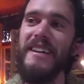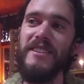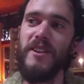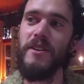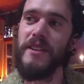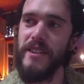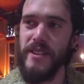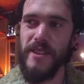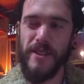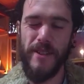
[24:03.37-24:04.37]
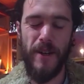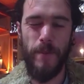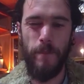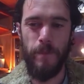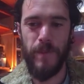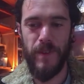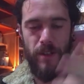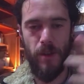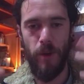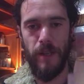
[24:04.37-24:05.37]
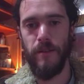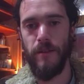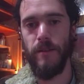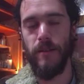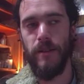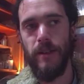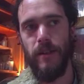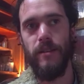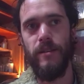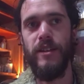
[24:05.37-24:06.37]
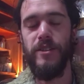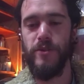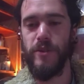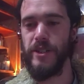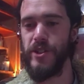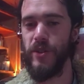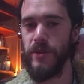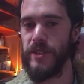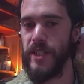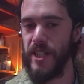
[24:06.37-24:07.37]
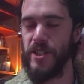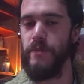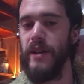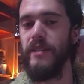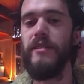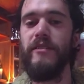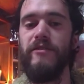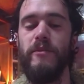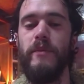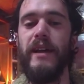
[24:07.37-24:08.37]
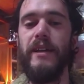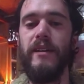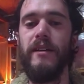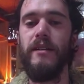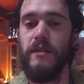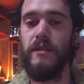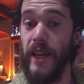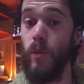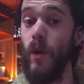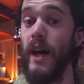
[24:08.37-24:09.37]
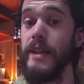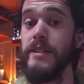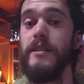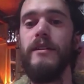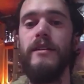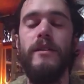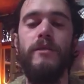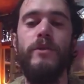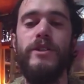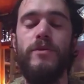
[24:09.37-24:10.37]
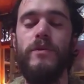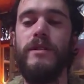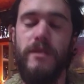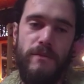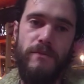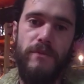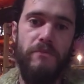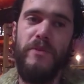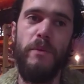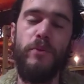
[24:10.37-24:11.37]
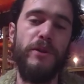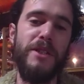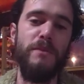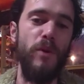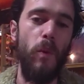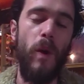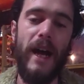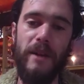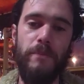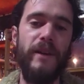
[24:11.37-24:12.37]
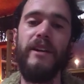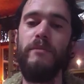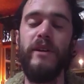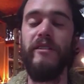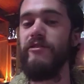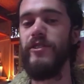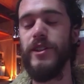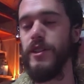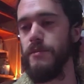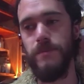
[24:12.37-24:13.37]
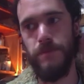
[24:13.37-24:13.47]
so this is, um, so when the traditional Dutch method for making lead white, which was the principal white pigment for